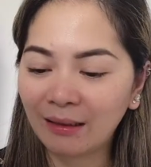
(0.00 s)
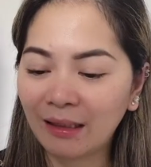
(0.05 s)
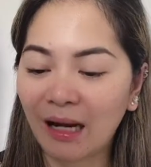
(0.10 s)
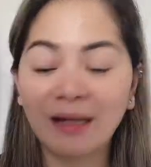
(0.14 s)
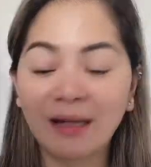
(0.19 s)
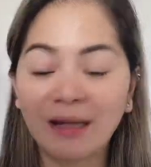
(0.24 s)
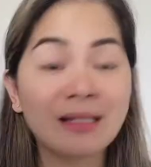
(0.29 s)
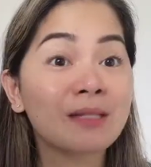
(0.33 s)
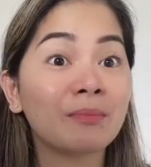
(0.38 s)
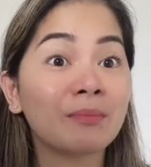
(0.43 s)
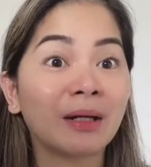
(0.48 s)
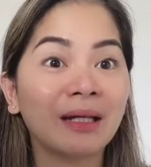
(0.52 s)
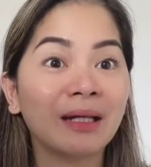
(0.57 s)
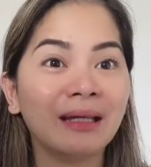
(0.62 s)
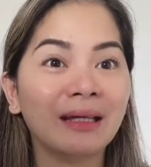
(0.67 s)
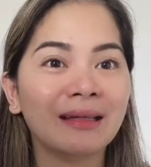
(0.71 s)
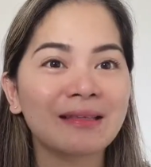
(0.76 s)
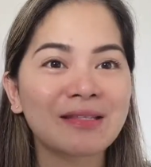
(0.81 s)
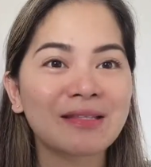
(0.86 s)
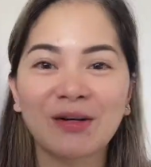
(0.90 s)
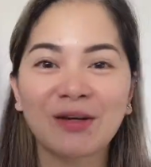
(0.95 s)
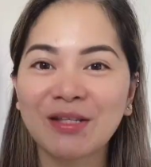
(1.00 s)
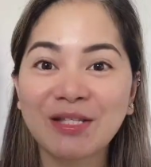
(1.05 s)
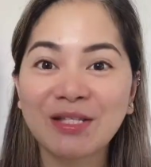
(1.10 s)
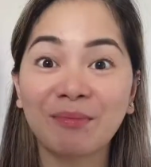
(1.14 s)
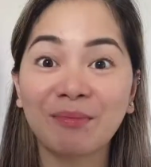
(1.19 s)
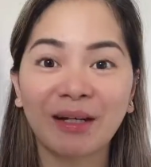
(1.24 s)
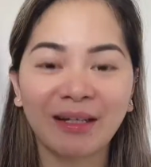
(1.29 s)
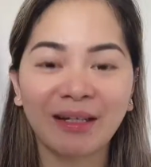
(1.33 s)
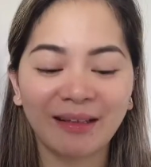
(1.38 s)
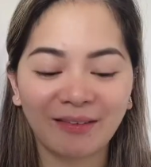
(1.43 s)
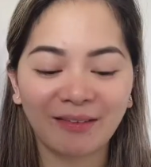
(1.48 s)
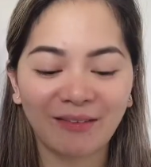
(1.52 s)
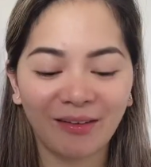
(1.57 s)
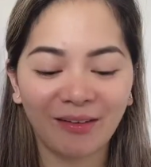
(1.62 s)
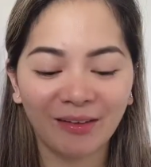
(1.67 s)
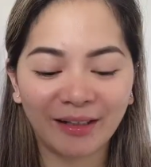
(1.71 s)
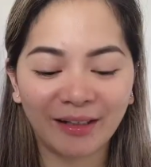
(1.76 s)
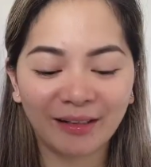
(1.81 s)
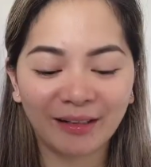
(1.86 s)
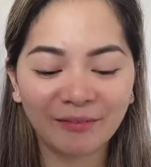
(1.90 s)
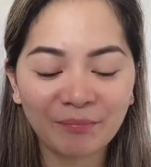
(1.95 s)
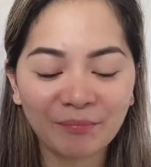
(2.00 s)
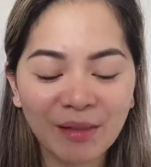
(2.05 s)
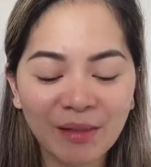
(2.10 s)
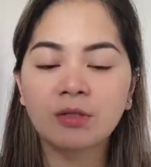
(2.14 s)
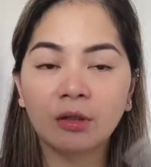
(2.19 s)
Yeah, it's marine. So it's marine colored.